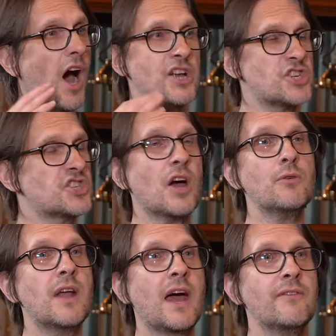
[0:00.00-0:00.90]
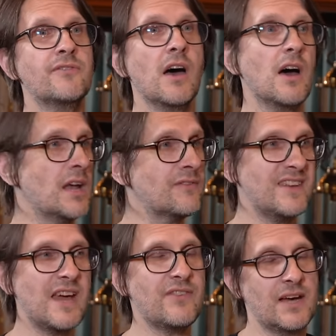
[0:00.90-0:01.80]
I just don't have that, and I've
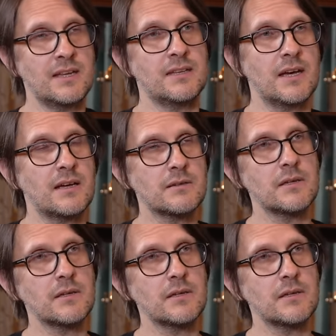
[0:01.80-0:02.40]
never had that.